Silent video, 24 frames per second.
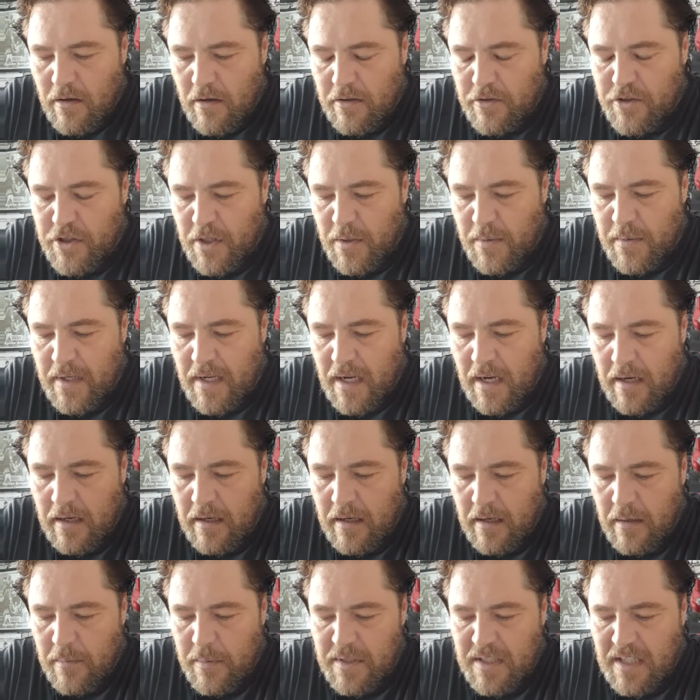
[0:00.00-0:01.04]
Junior
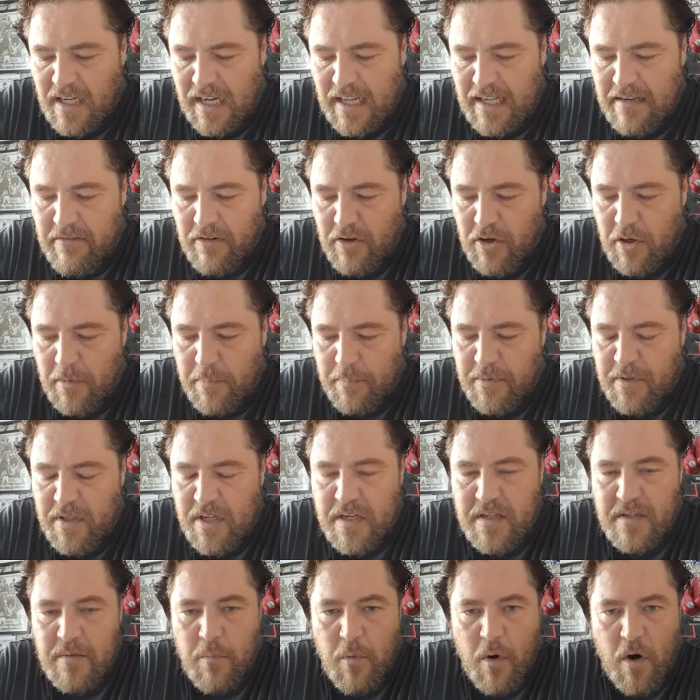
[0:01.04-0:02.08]
was clearing up
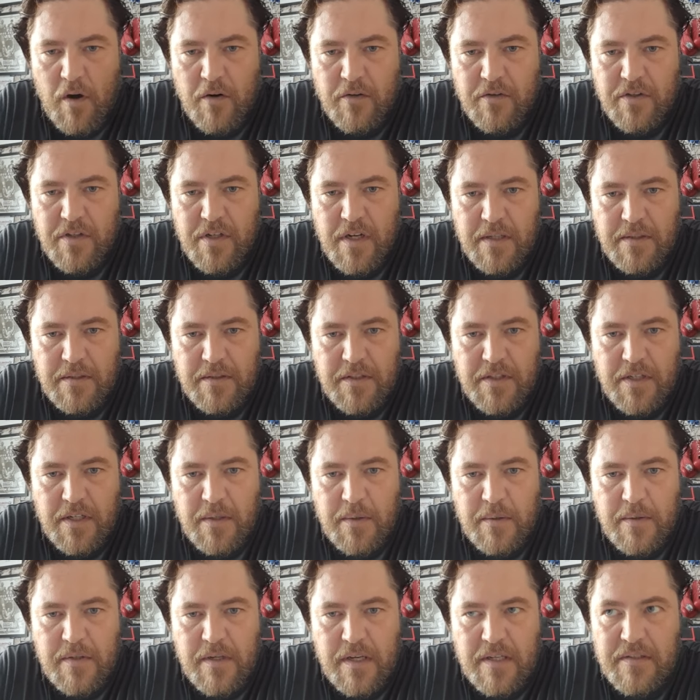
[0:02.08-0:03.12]
2001,
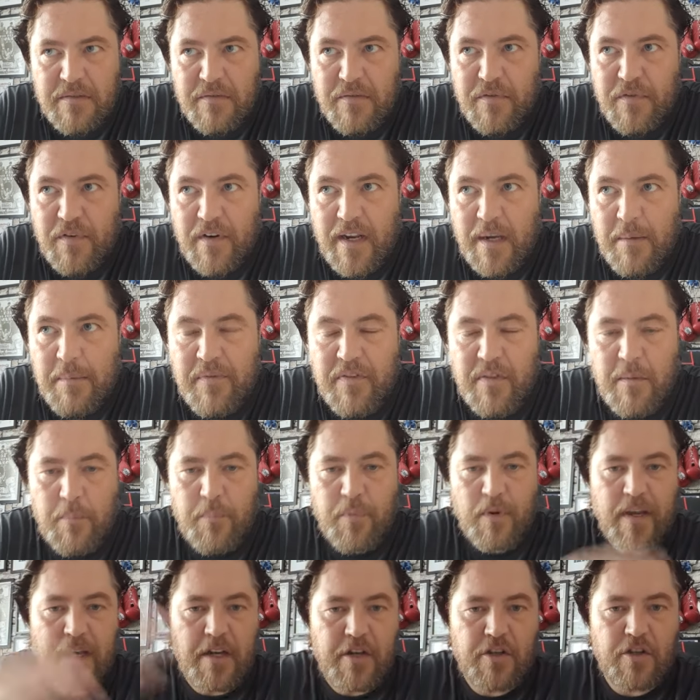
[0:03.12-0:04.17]
2002, 2003 with the
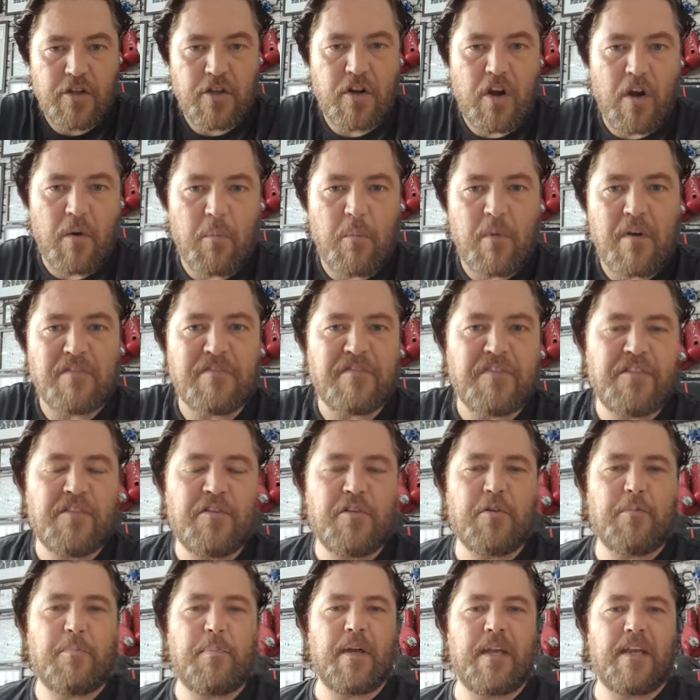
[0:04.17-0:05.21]
British, the Commonwealth and
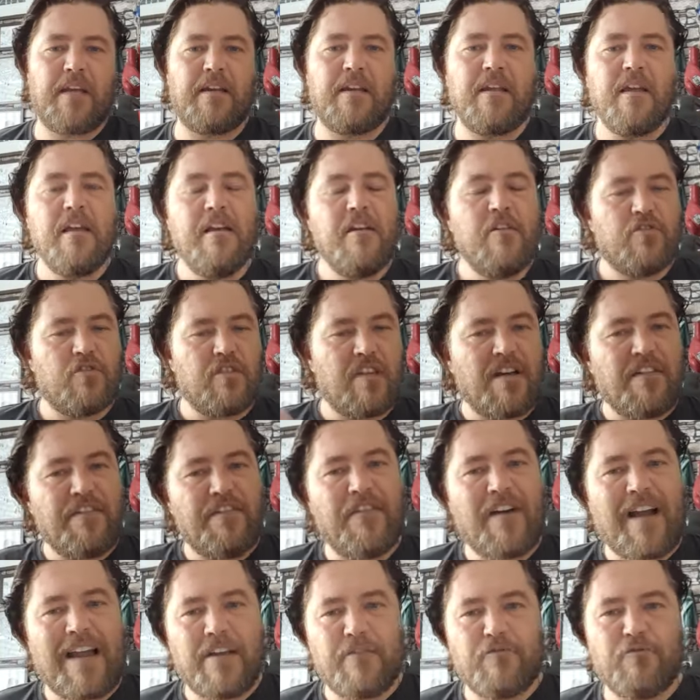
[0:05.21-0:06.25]
European. So that
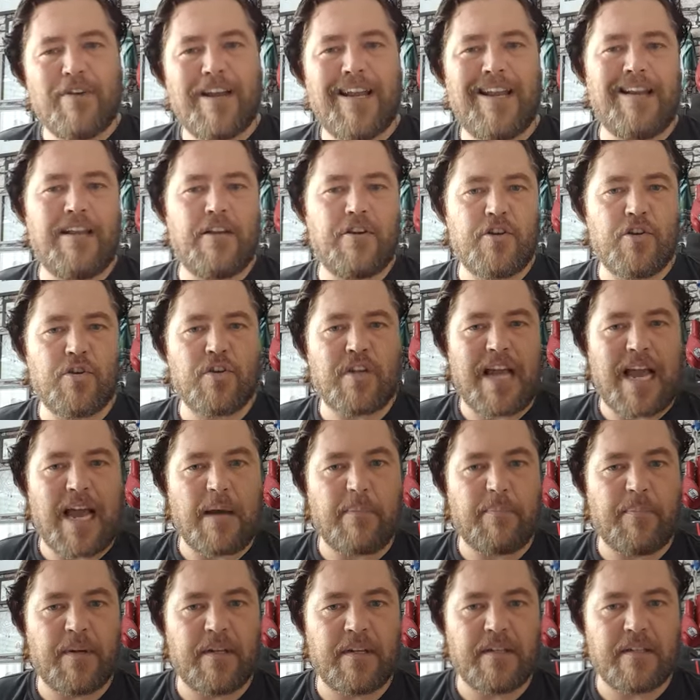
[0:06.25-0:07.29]
fight really should have
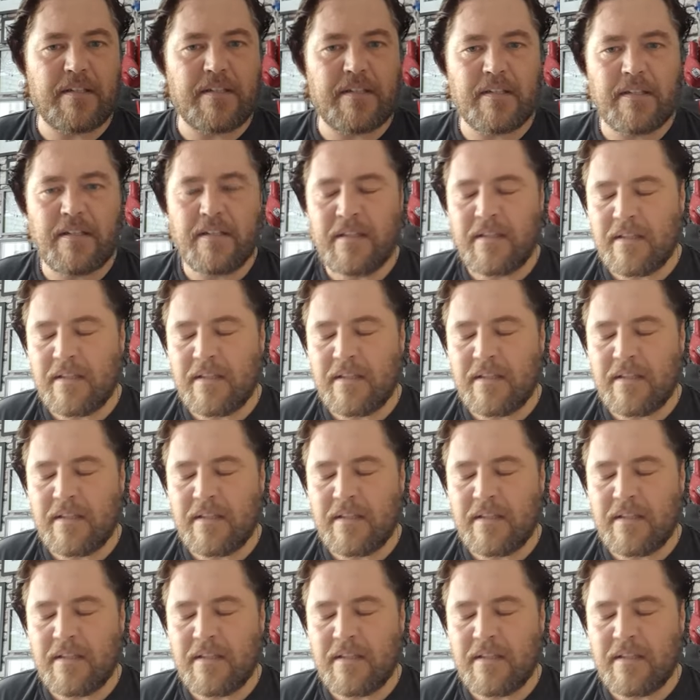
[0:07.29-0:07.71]
happened.